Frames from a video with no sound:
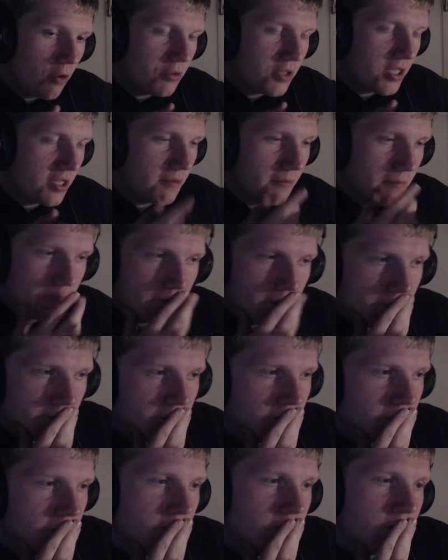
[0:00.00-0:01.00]
Too much for my
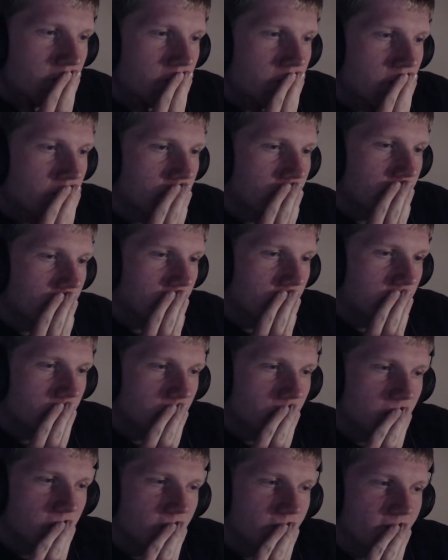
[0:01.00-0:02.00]
daughters to handle.
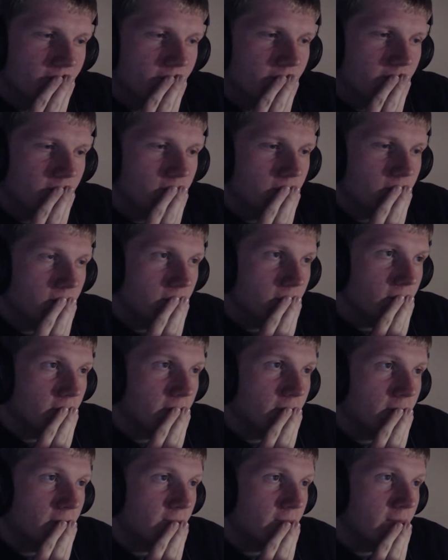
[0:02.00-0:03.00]
When I find
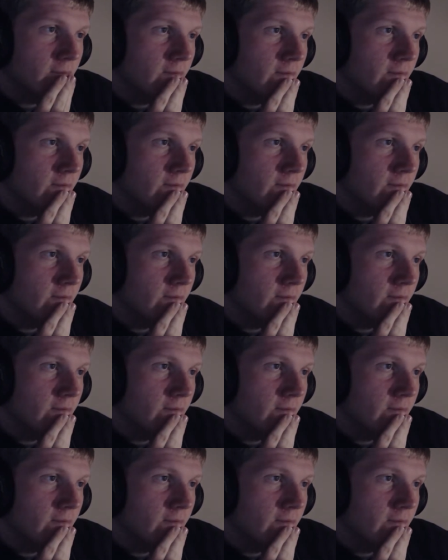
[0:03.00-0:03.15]
him...